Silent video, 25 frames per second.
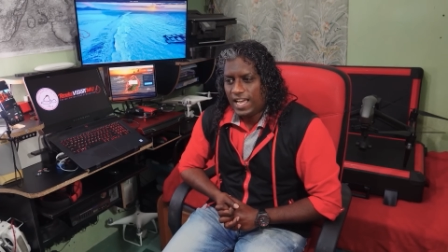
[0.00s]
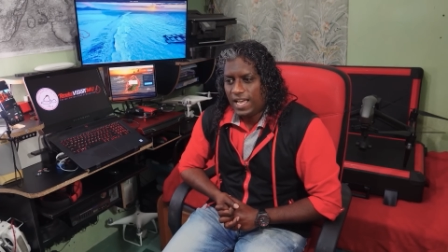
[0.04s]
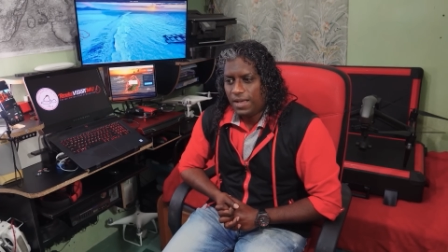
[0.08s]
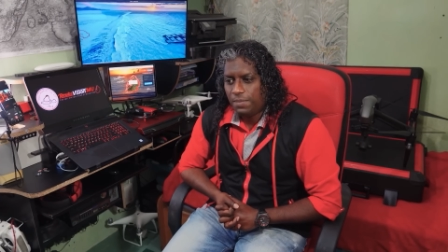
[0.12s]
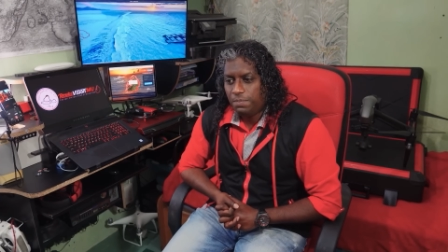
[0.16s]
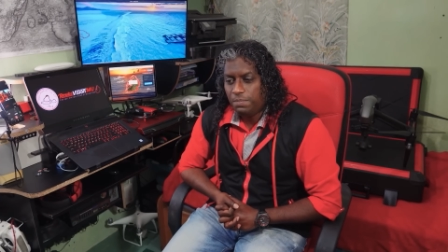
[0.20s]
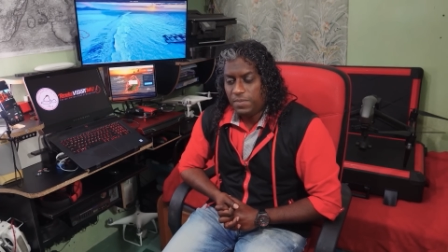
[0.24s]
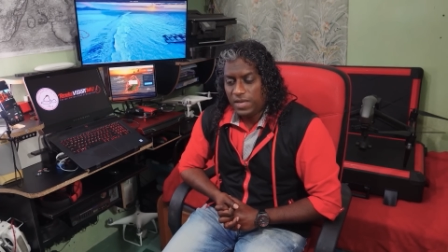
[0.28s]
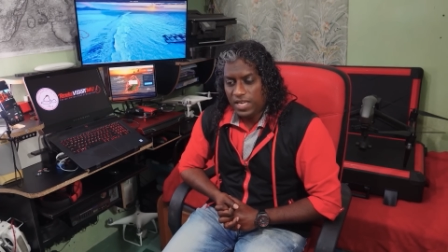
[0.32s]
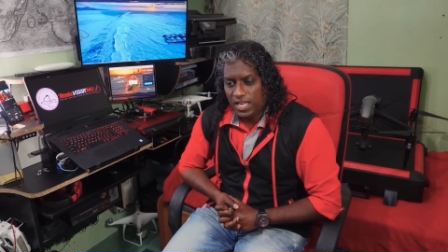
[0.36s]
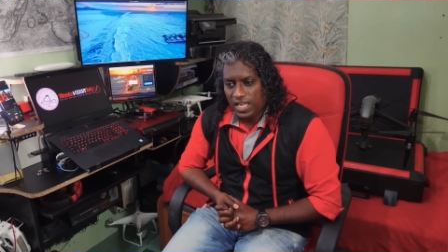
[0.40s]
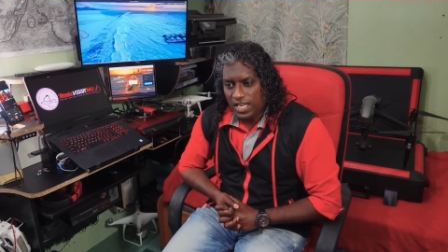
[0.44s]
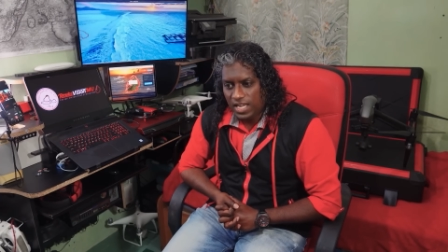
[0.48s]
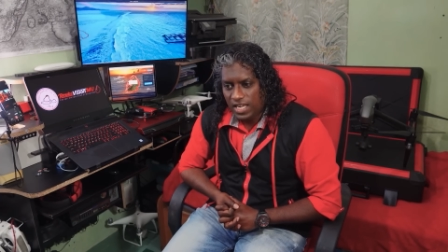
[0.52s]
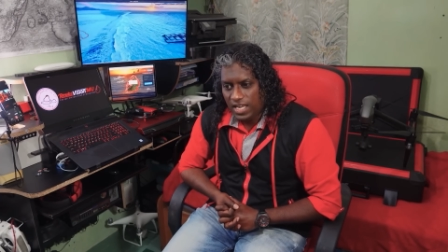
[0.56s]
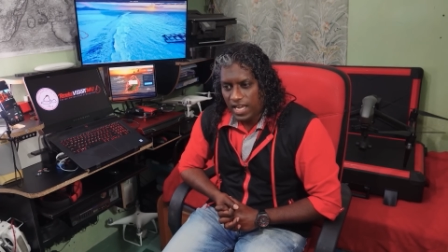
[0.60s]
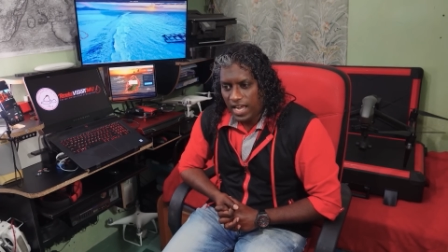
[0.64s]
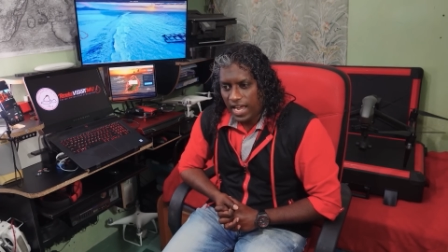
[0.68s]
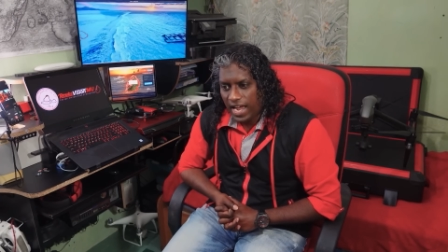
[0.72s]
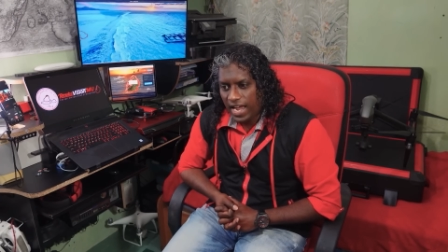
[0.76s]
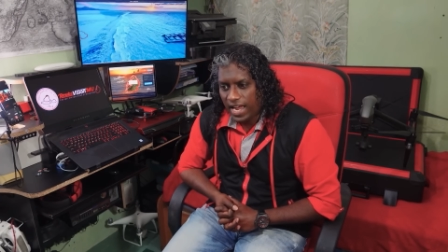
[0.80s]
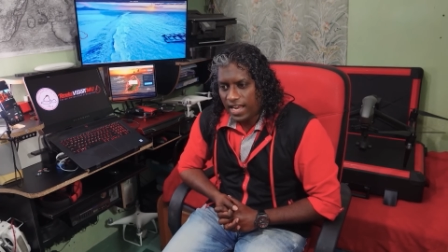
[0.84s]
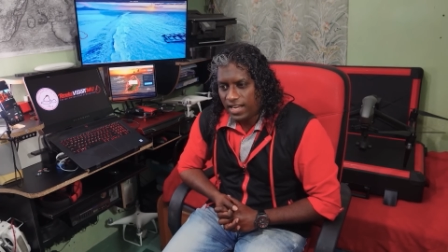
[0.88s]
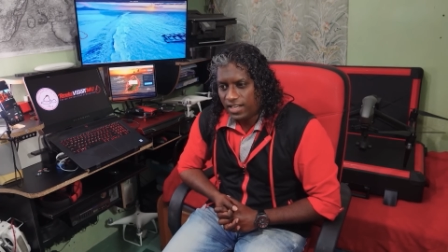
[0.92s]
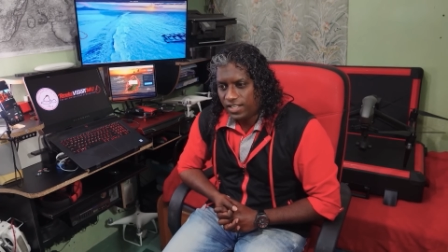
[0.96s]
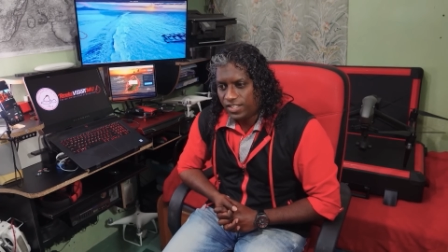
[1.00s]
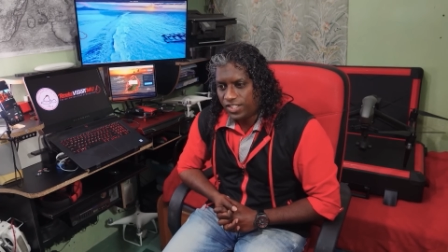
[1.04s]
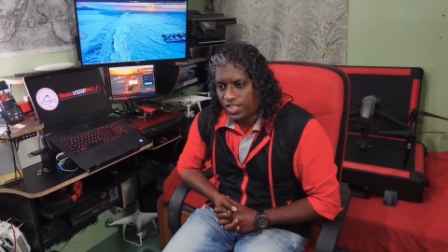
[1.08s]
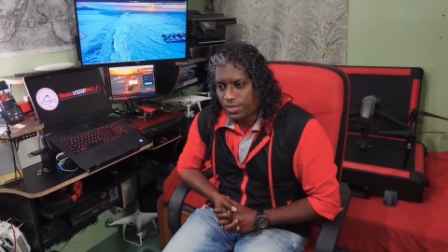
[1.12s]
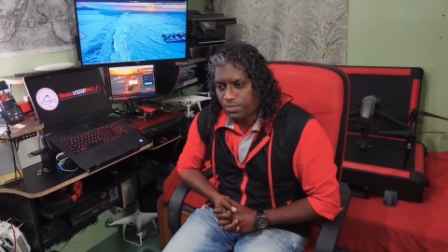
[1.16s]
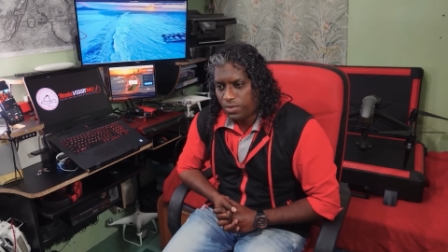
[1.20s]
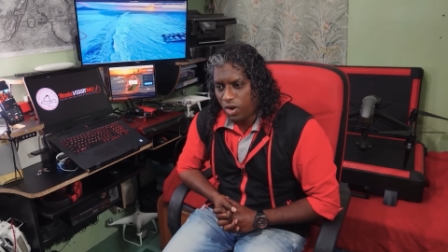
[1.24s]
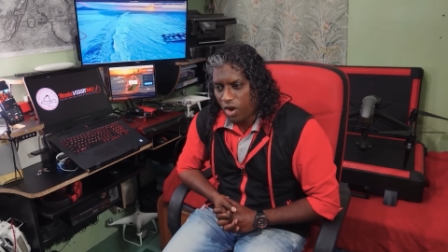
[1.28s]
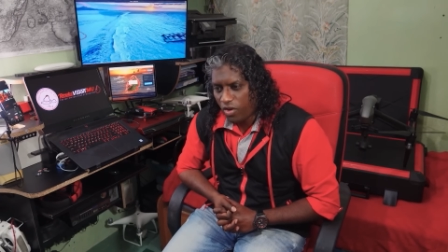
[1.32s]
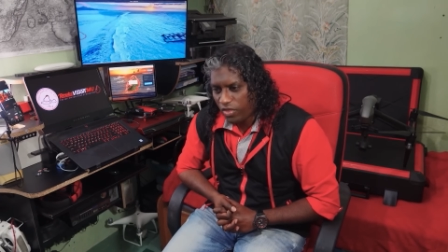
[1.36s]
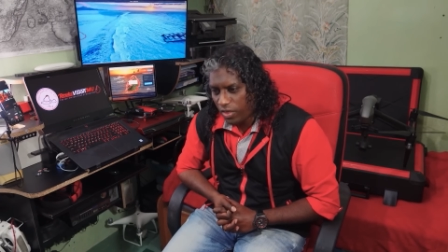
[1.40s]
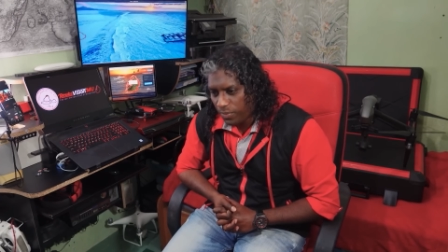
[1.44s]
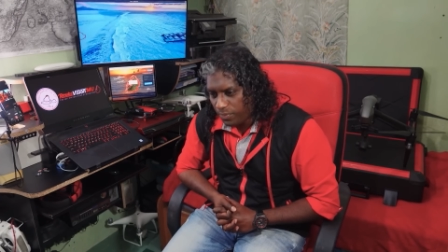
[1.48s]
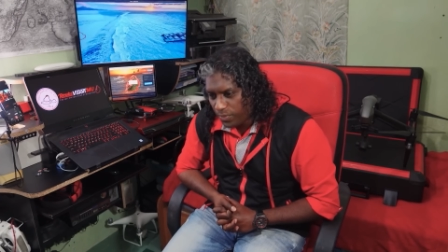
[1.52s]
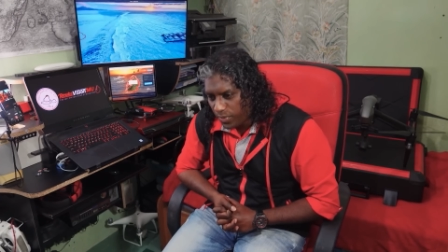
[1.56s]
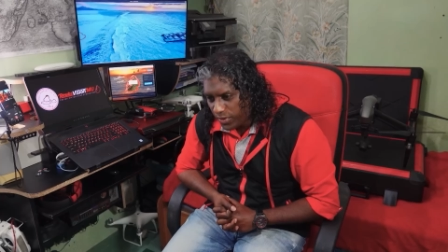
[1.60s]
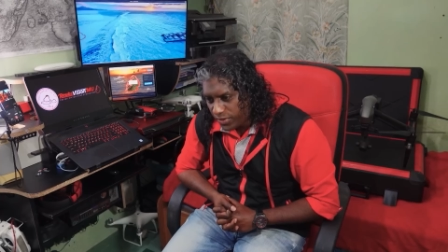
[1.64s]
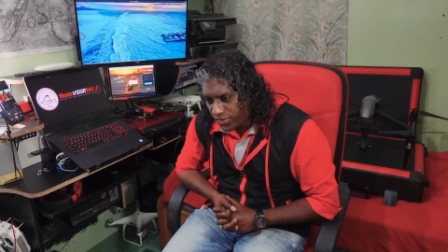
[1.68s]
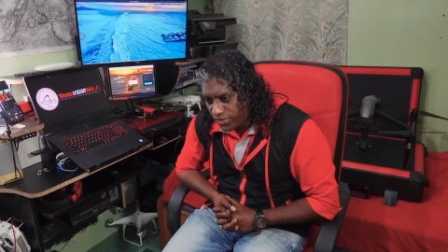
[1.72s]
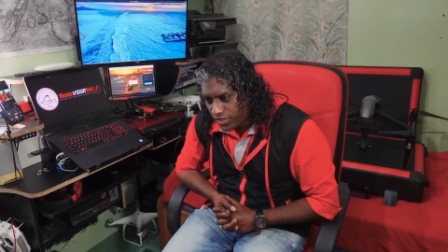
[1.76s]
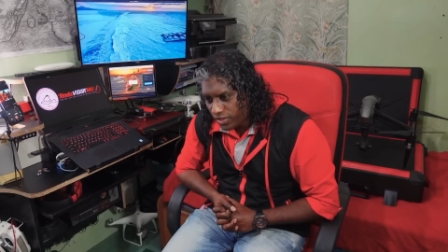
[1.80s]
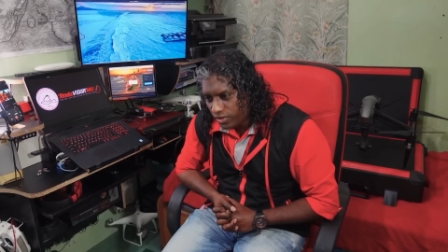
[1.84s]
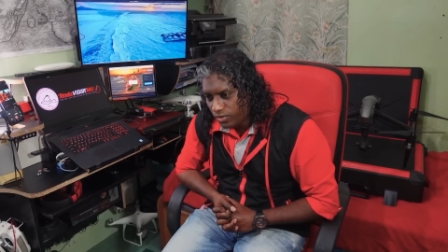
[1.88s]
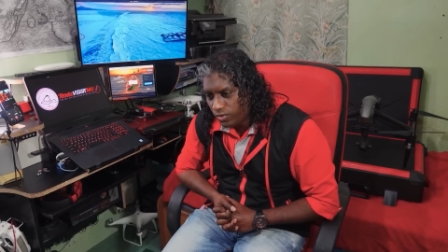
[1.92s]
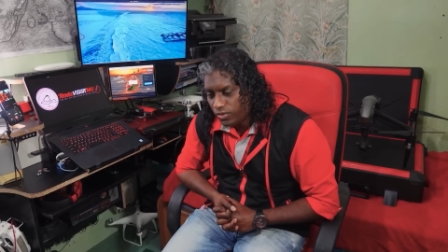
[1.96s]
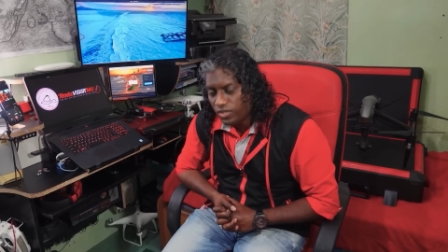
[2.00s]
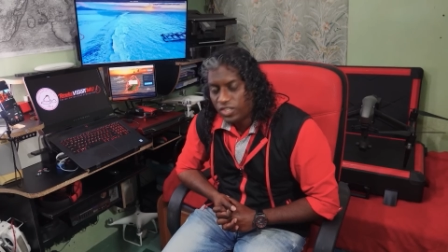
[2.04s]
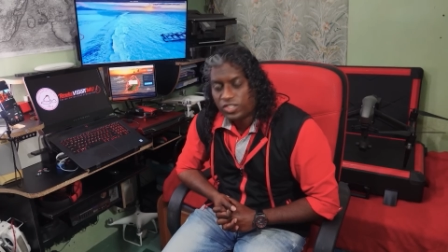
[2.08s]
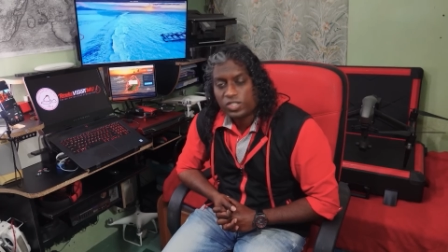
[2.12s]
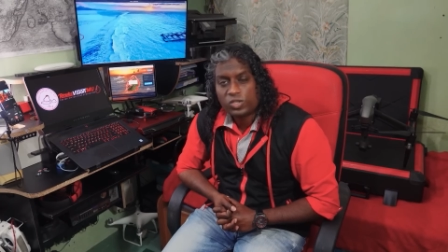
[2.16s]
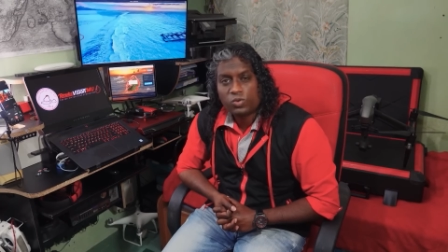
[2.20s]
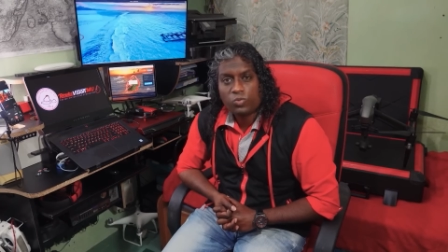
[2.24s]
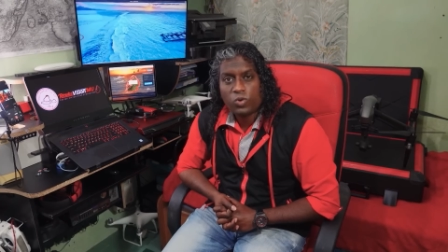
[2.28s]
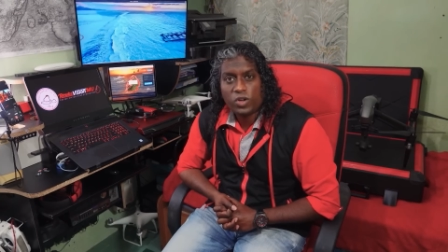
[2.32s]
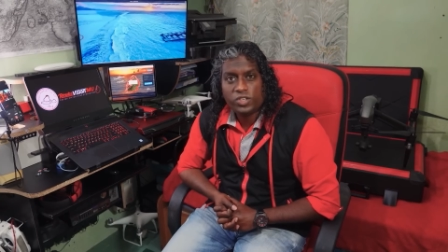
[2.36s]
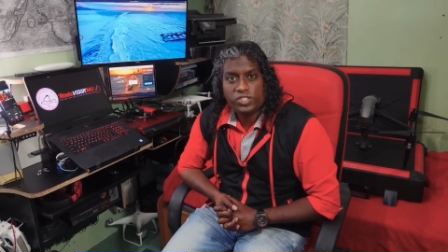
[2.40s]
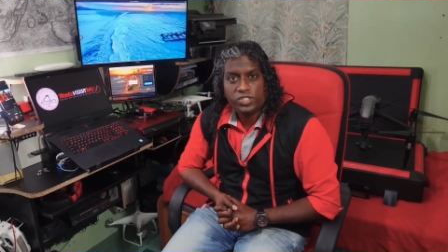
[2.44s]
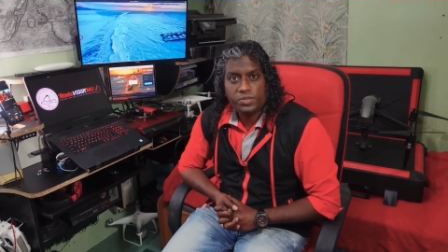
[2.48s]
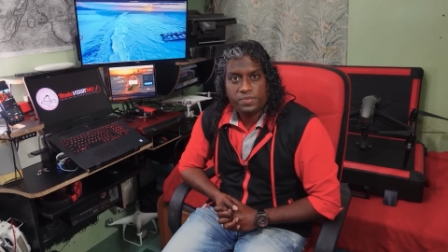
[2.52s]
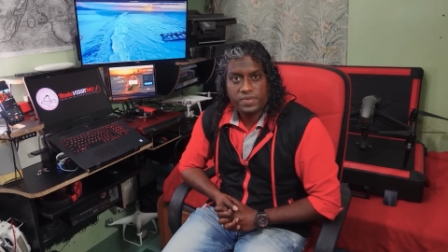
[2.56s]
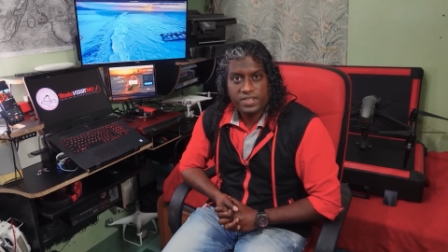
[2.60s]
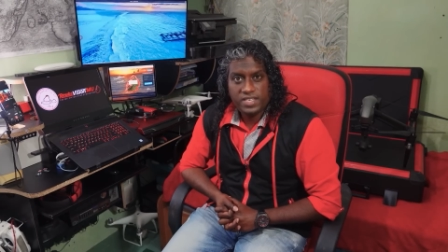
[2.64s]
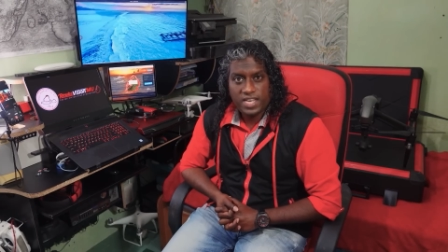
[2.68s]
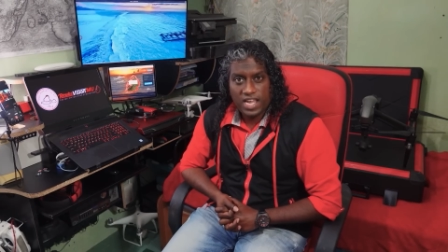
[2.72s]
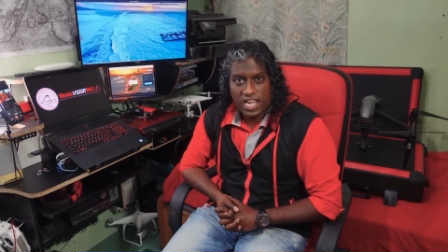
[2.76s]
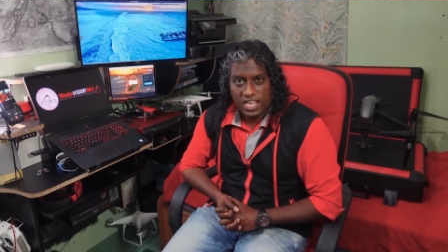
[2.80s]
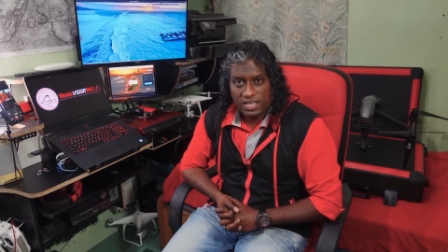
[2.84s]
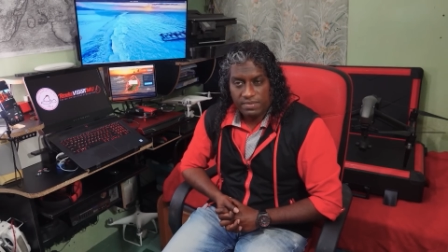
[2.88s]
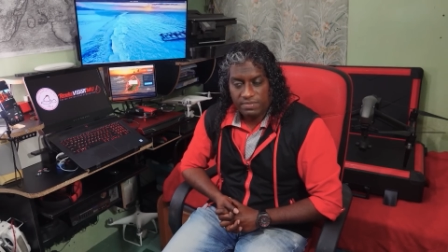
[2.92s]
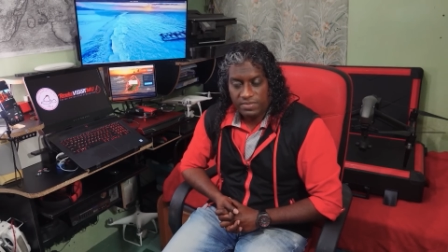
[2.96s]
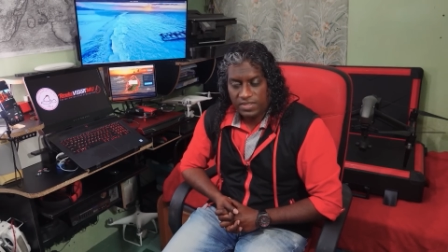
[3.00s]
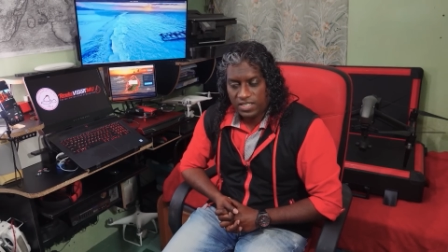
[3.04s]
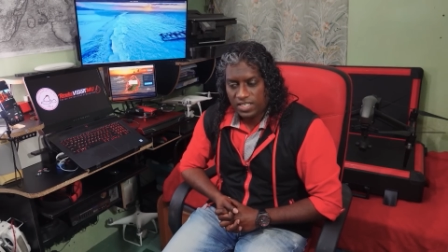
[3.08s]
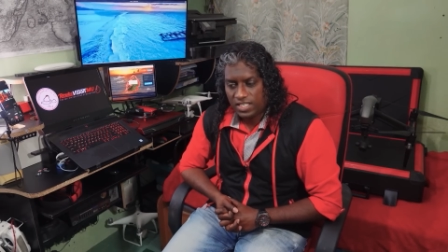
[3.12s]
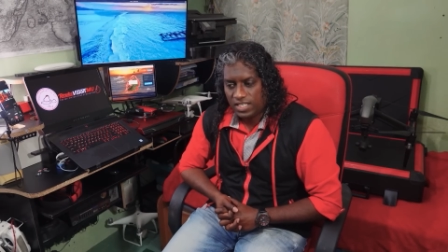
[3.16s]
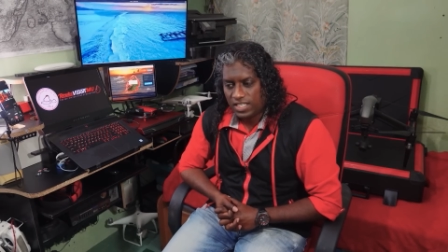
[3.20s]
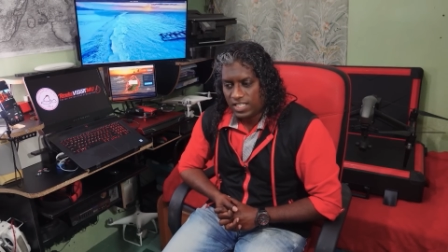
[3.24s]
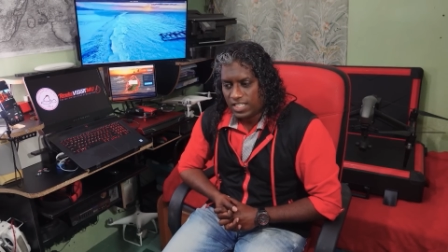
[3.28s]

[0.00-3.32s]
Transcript: me and some other person who doesn't want to be named,